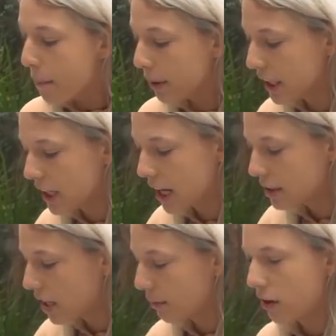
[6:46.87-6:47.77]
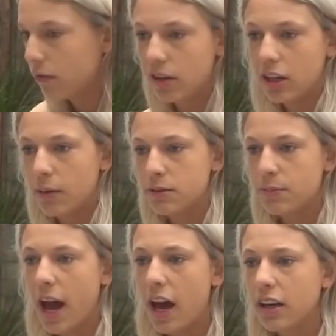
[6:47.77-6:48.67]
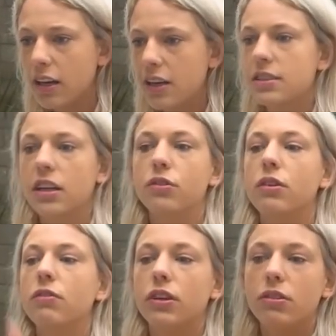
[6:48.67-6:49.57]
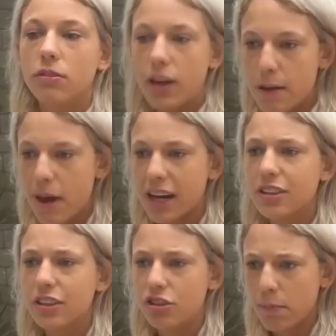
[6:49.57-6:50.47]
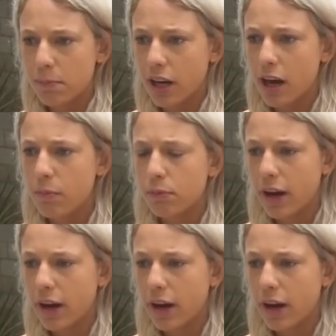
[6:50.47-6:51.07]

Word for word: but the next time that feeling comes back, he's gonna revert right back to the jumping up,